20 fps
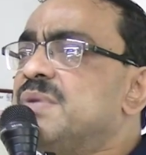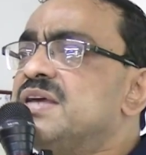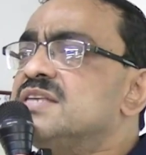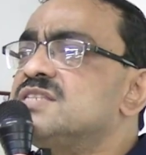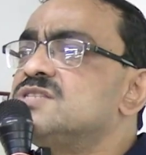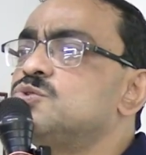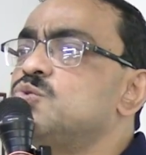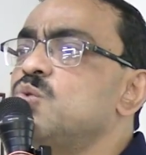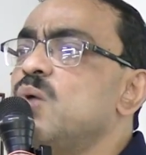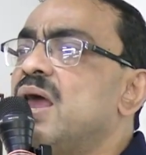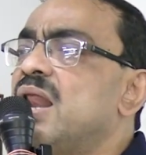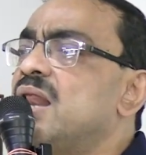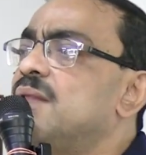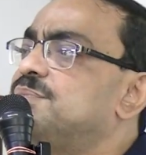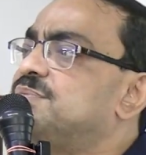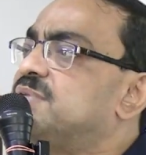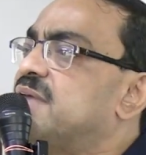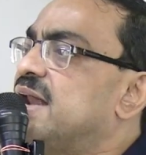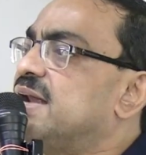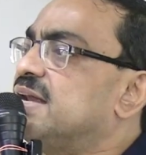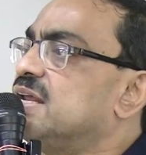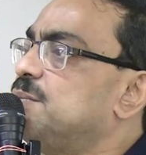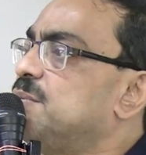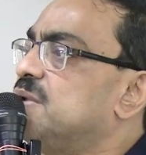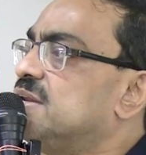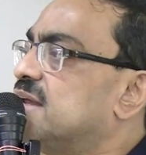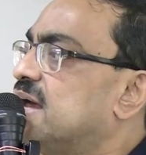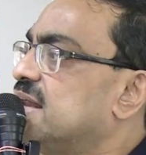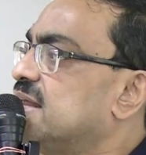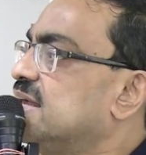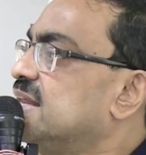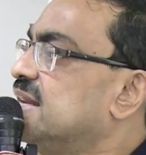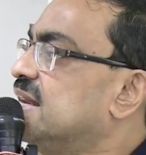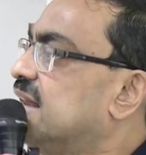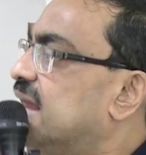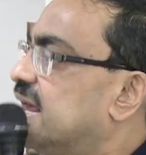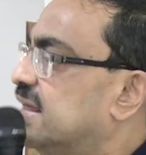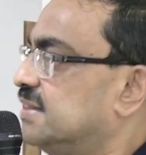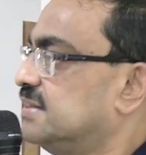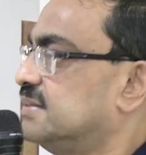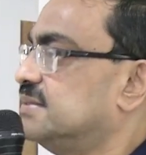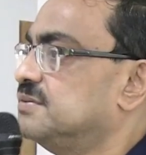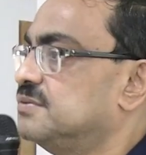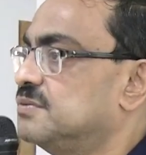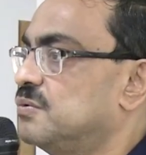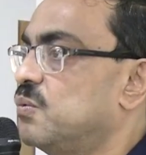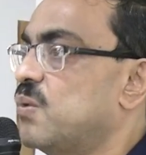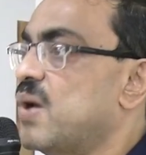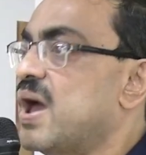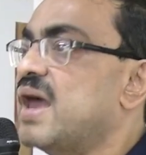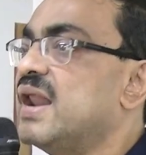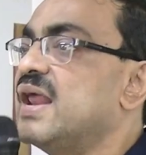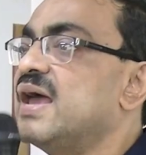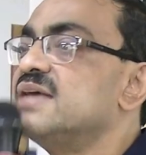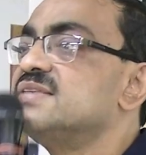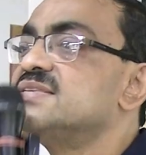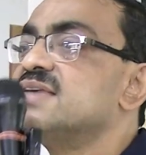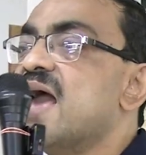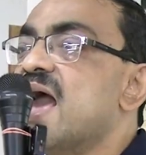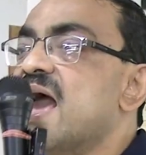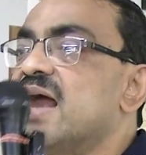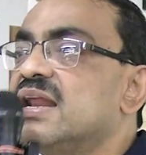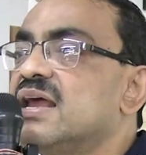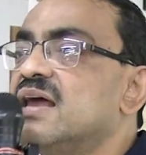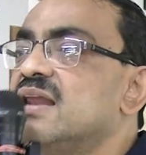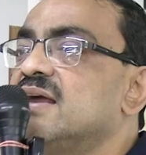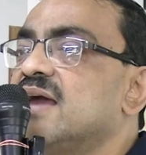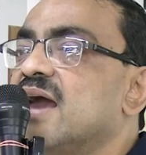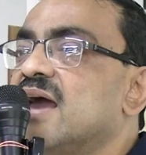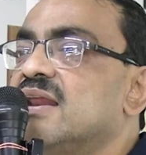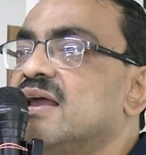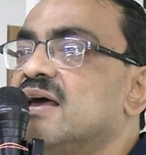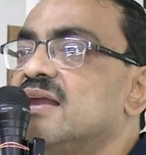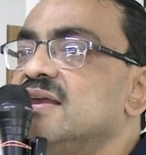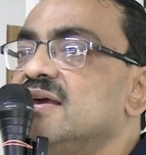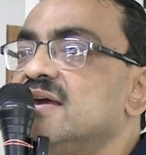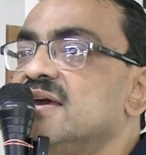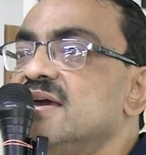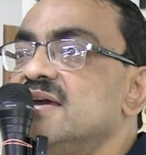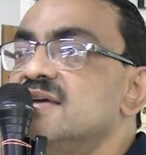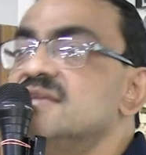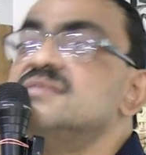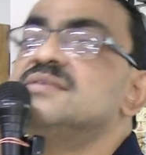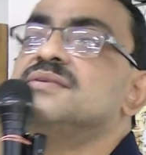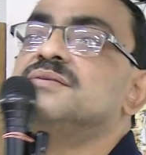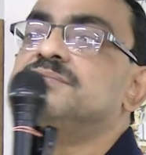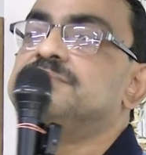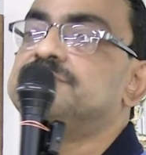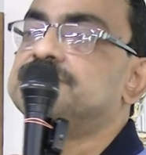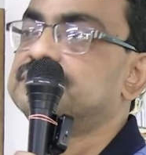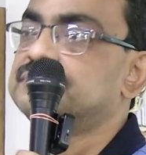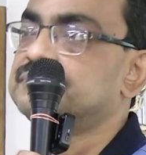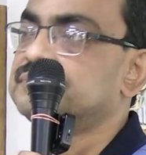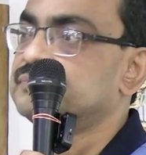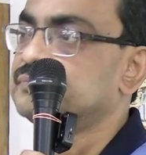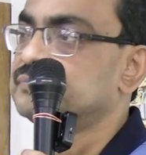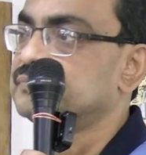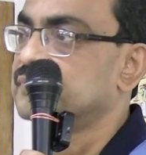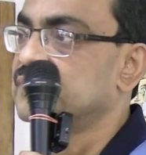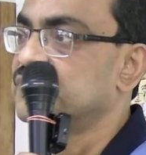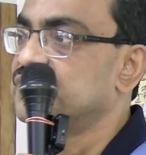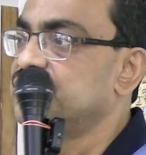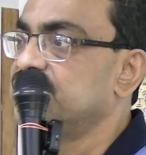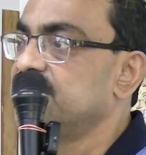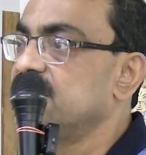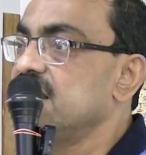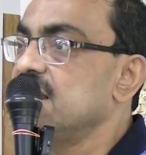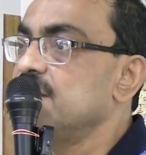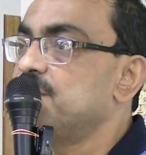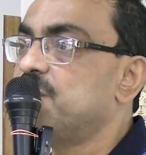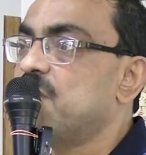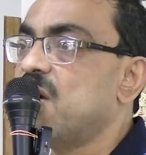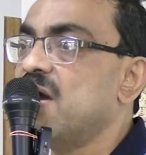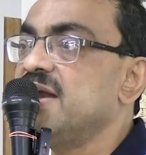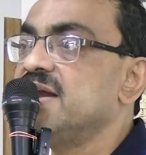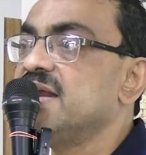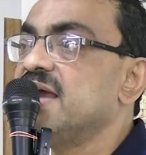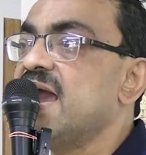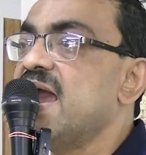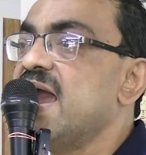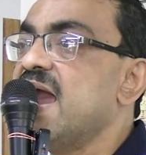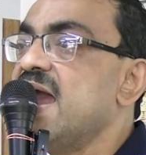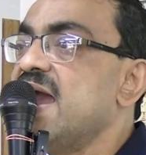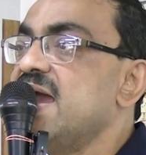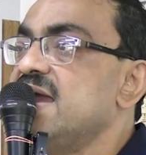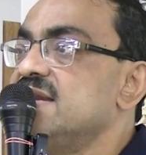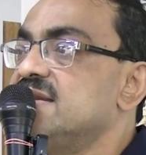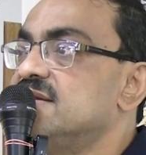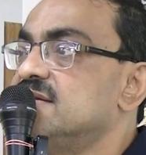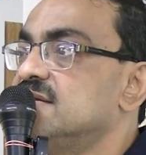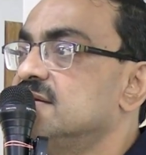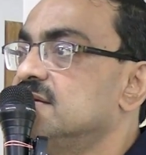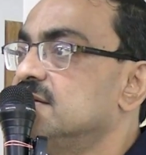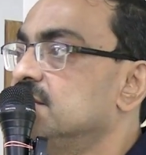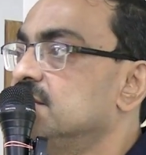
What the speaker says: is 12 centimeter in length, whereas anal canal is 3.8